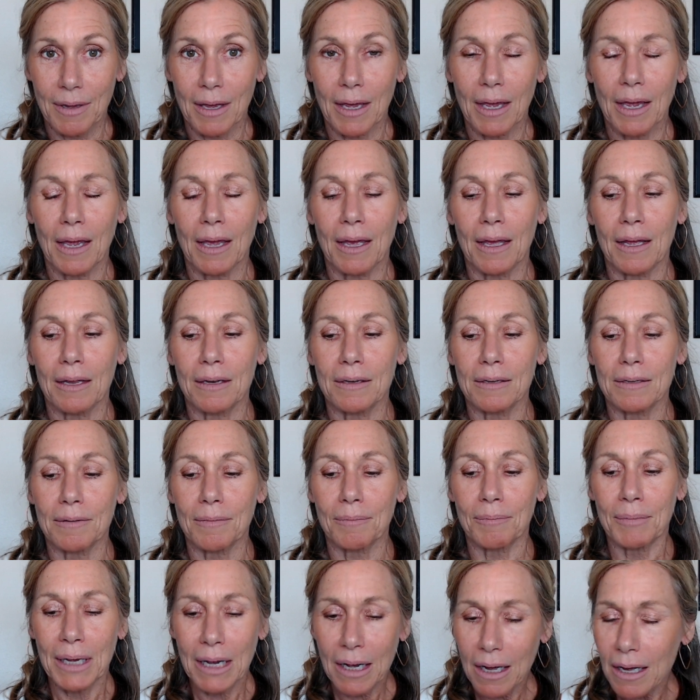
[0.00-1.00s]
And
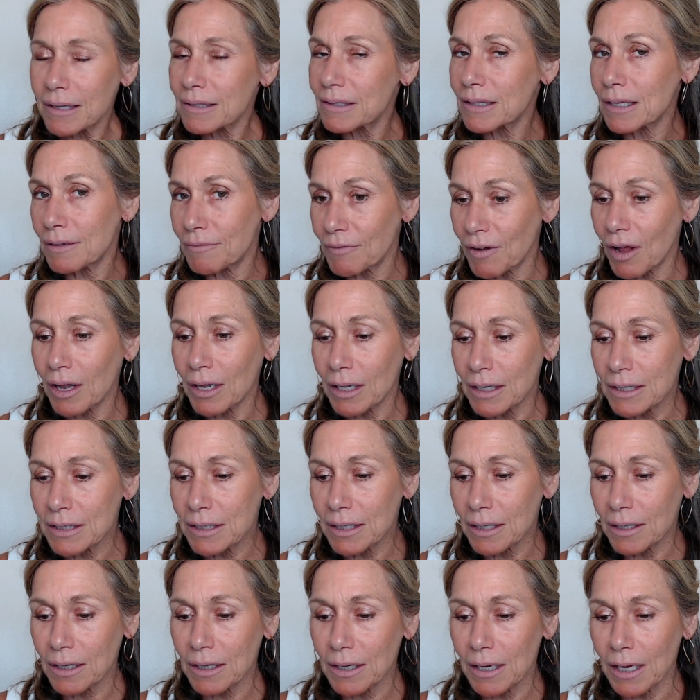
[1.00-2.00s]
because of the
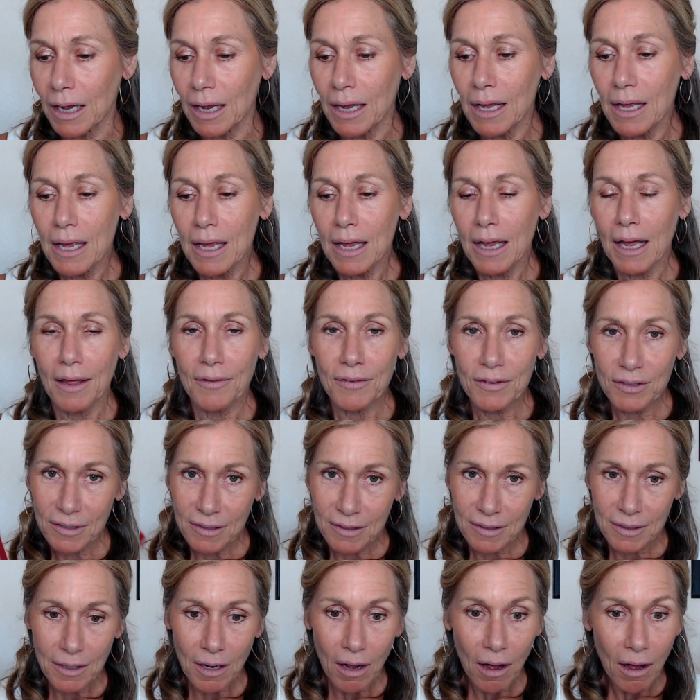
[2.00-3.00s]
volatility. And this
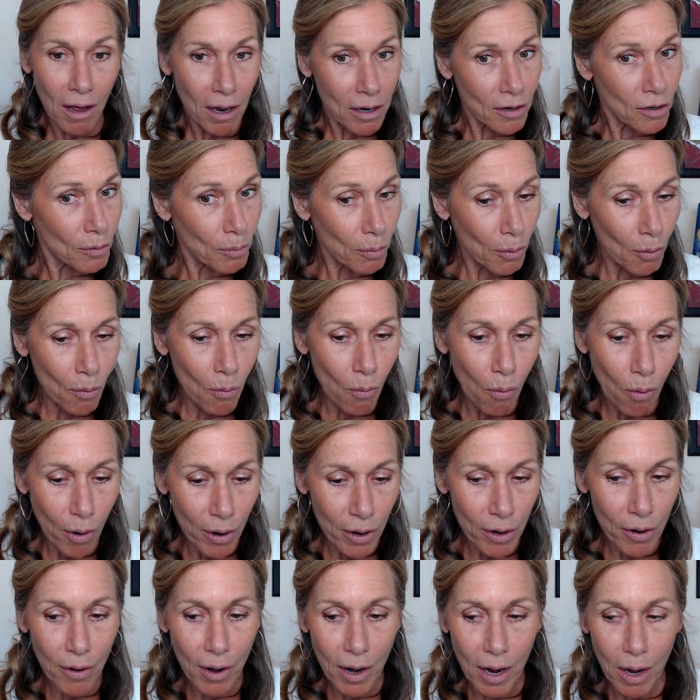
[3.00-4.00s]
is the honorable
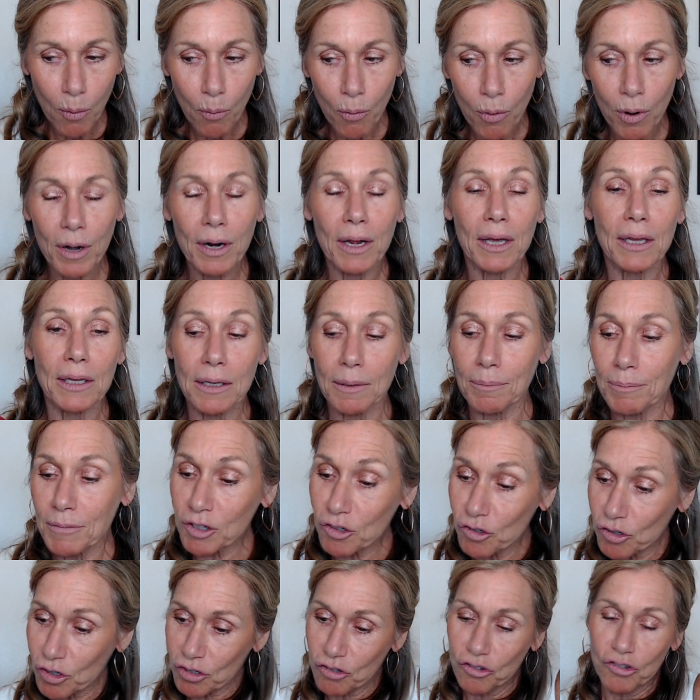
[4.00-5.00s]
warrior at work and the
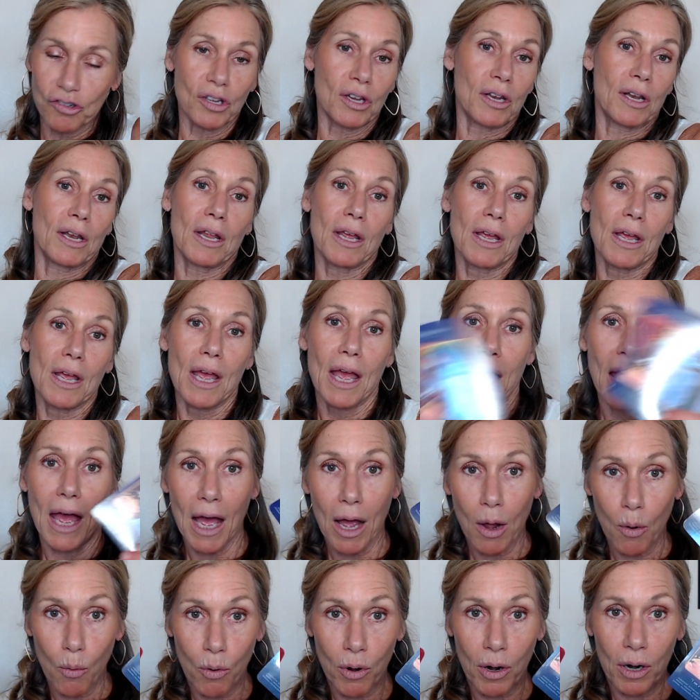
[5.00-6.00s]
magician
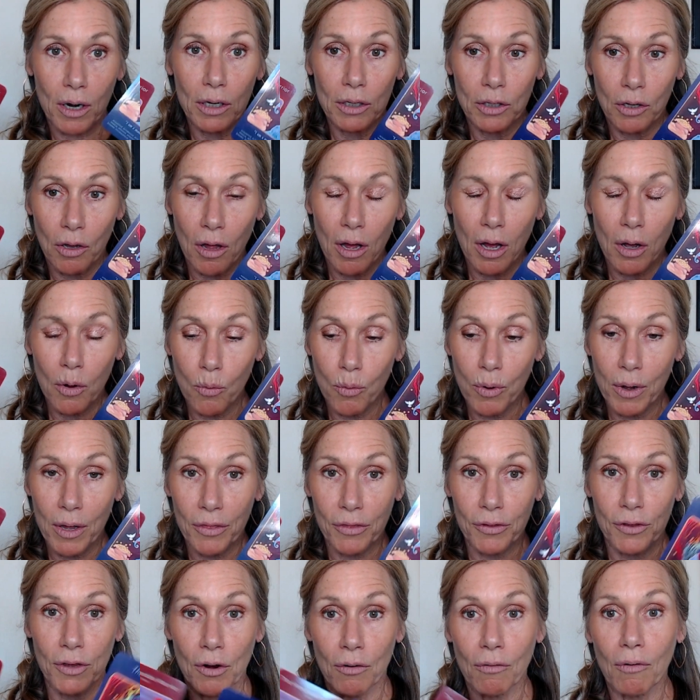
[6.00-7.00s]
at work, along
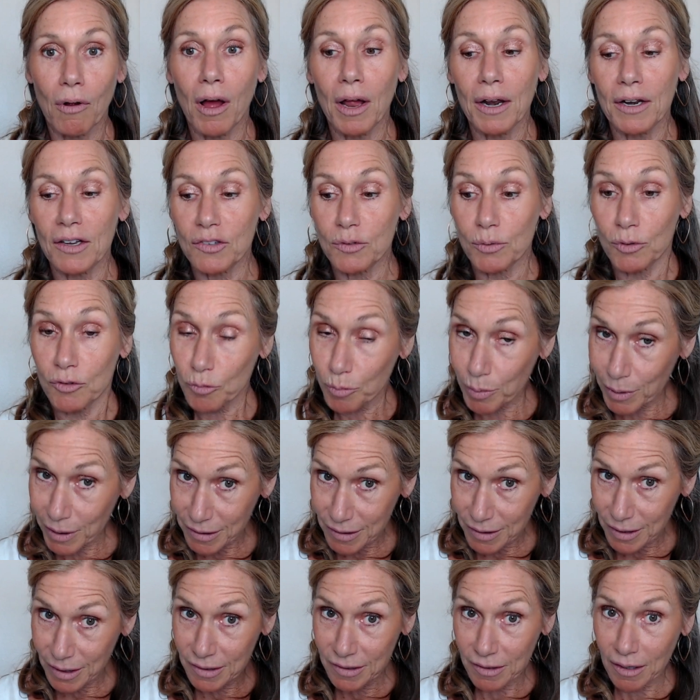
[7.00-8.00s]
with Uranus, which
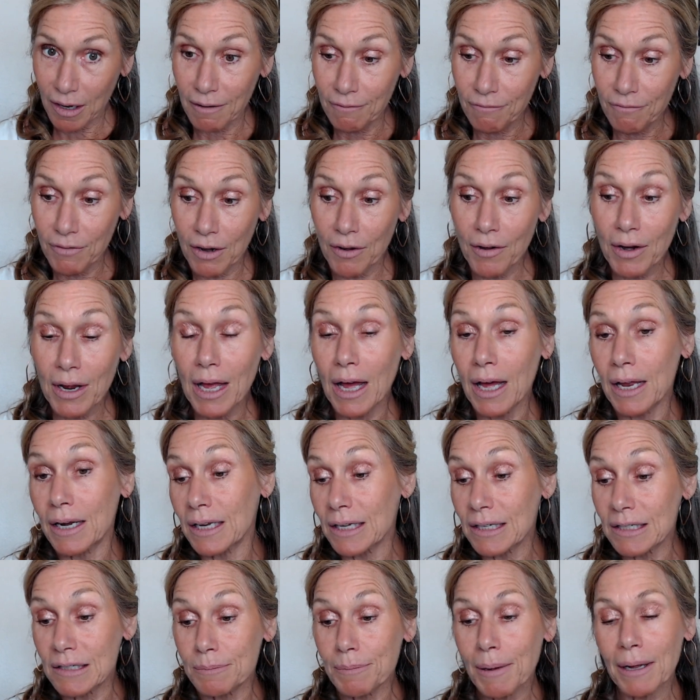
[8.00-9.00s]
brings things on very
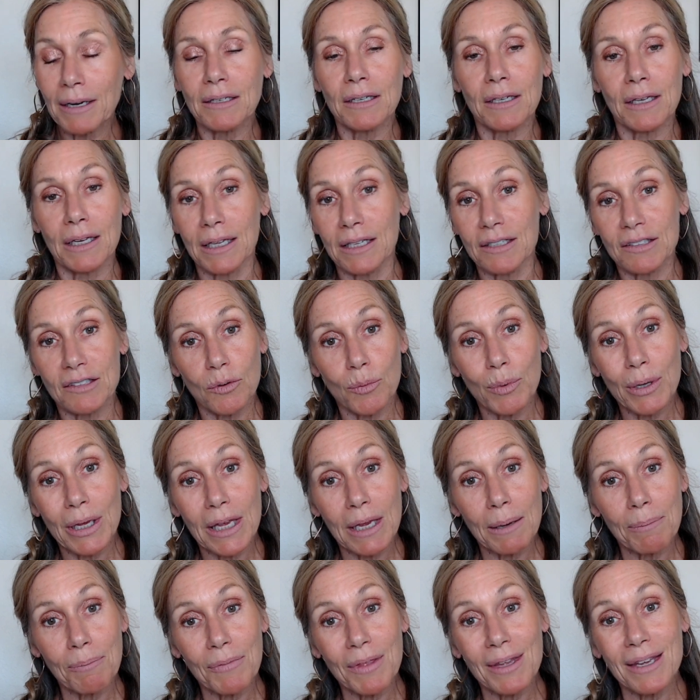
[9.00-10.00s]
unexpectedly. So we
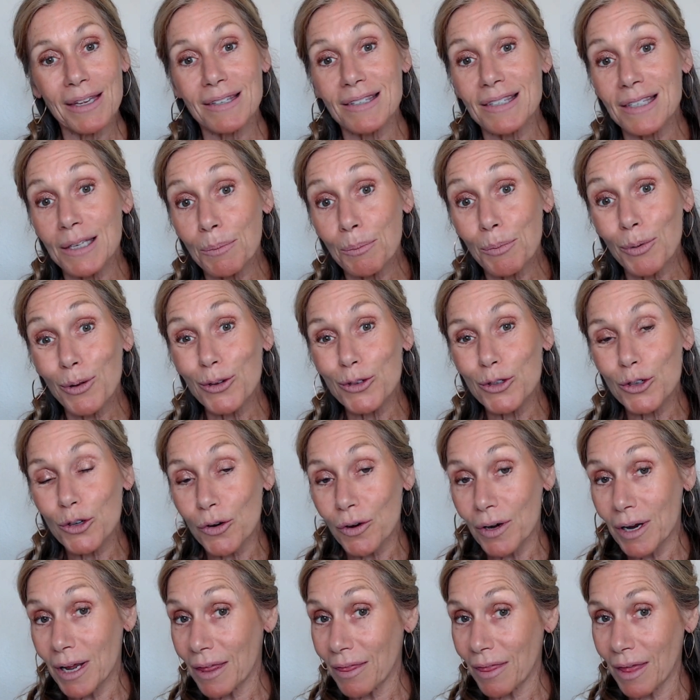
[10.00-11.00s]
keep things simple
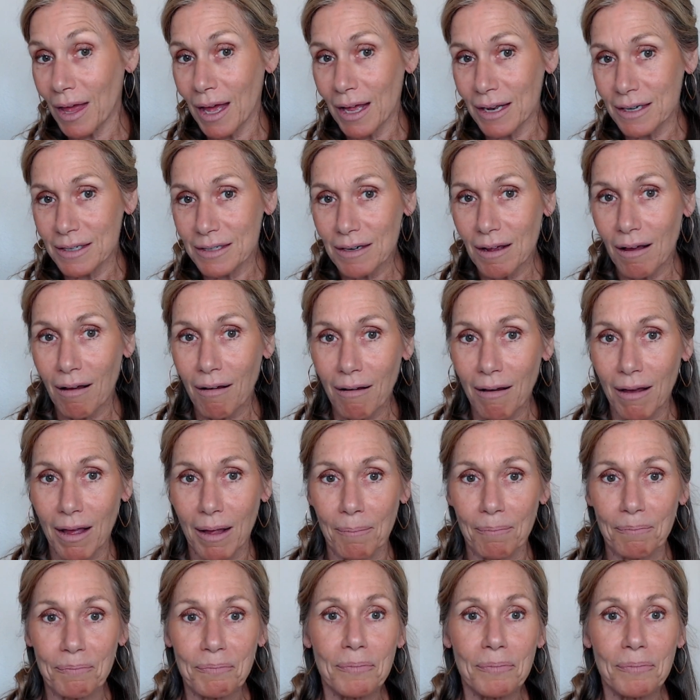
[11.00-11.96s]
during that time.